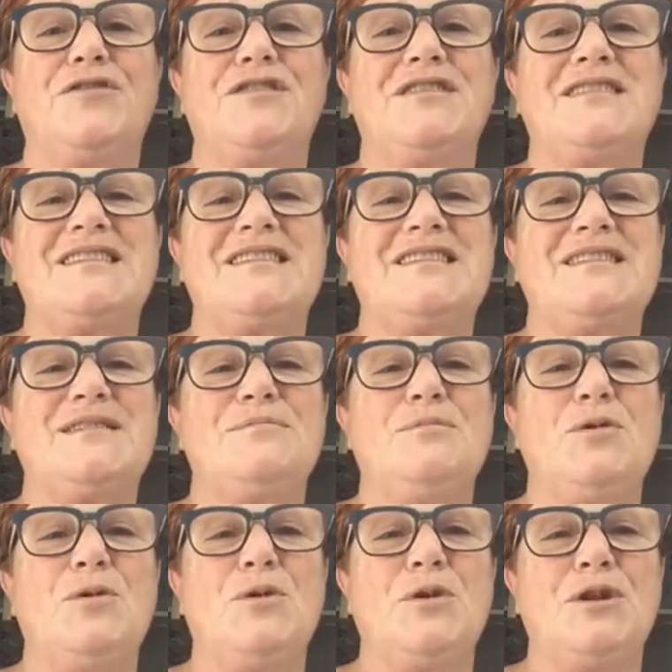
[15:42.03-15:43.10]
got the
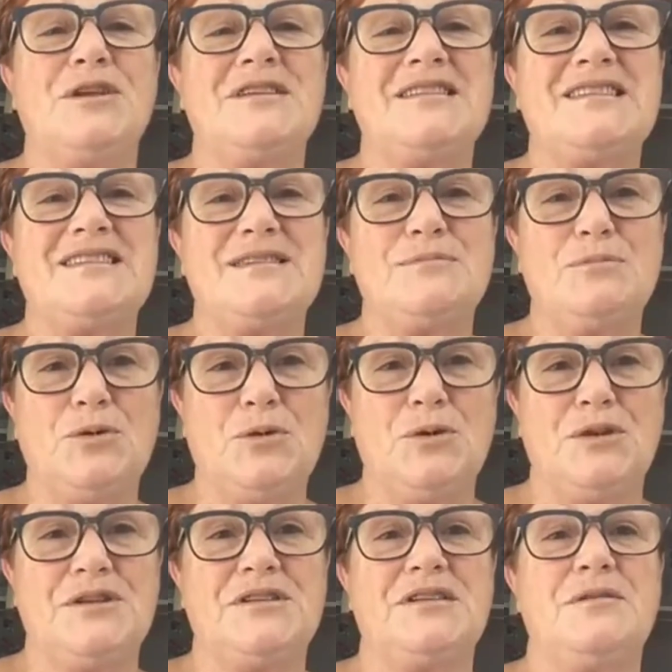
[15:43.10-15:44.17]

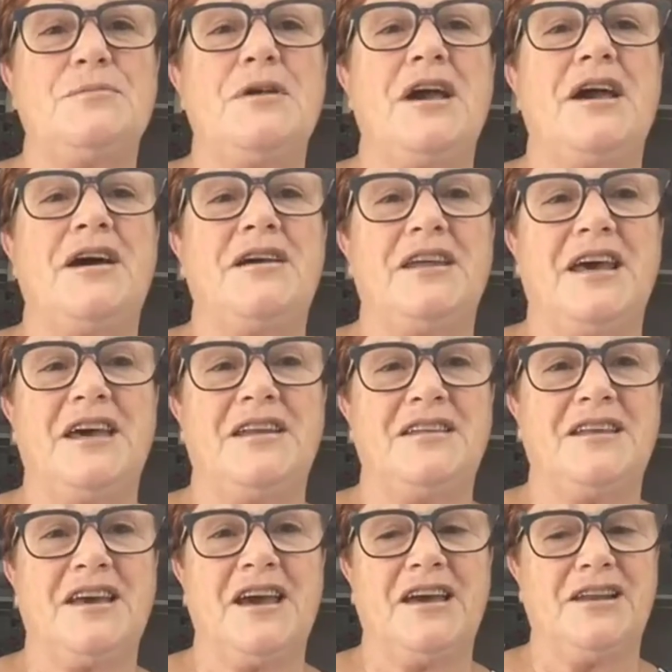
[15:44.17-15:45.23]
smallest amount
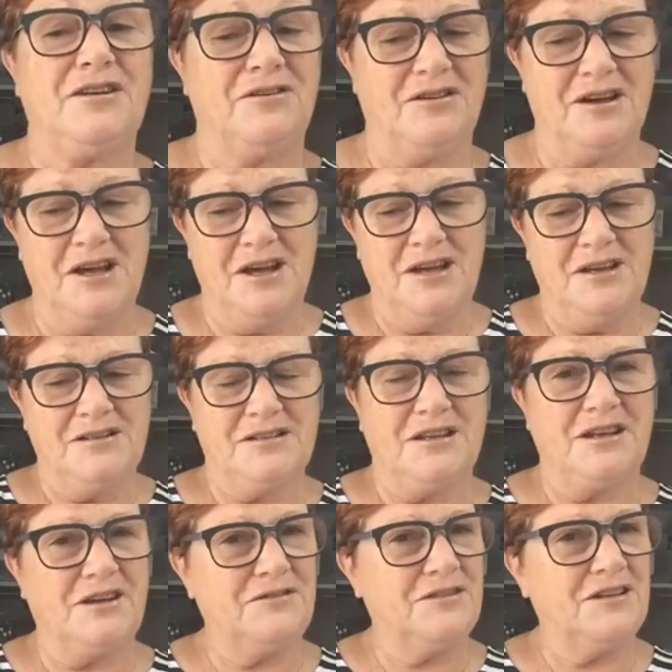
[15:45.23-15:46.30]
out of the catalogue.
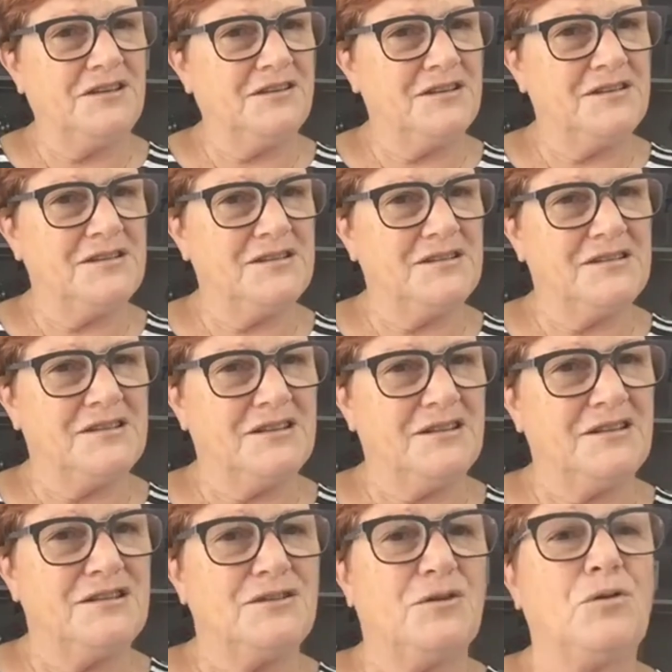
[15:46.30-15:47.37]
So don't think this
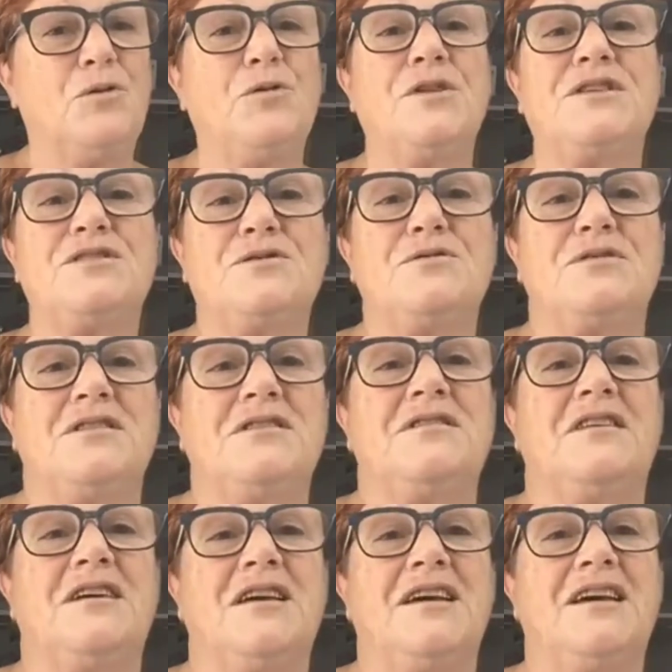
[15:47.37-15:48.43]
is all that's good
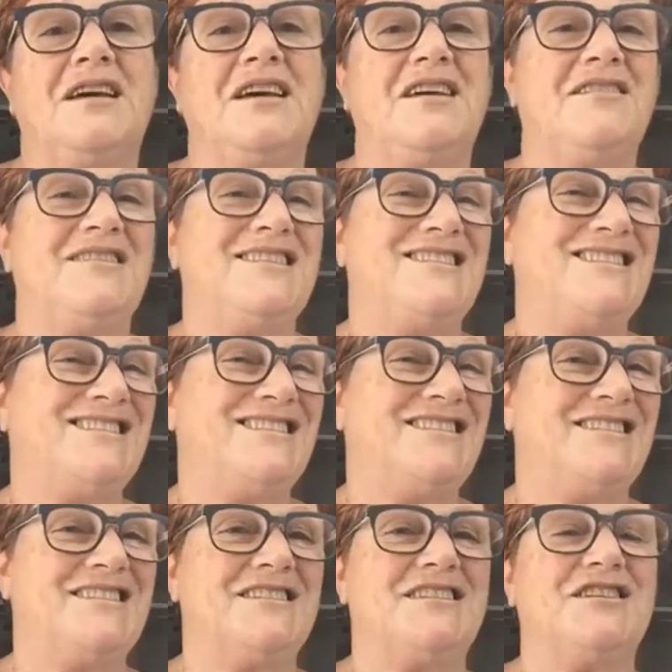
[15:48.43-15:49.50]
in there. This
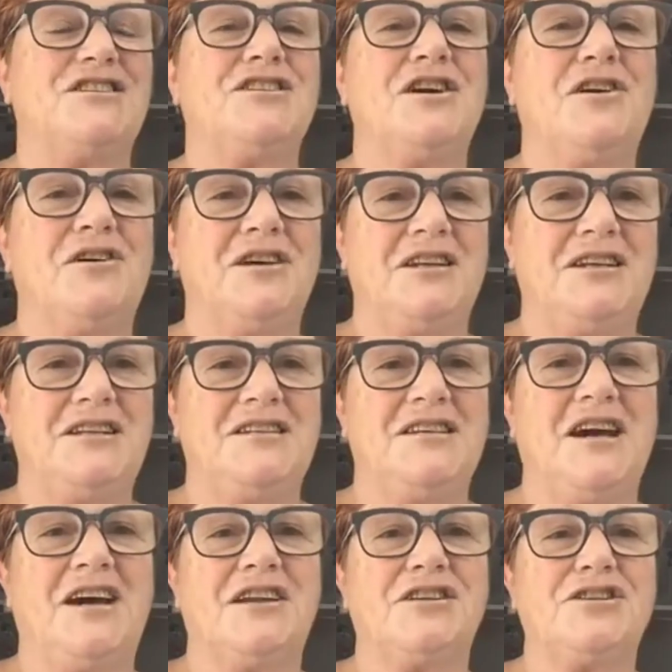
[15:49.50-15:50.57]
is just a tiny
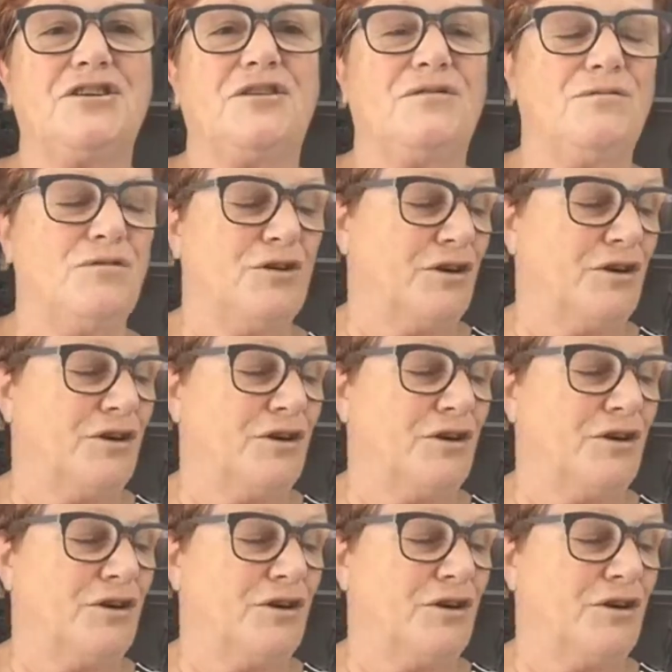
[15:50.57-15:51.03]
touch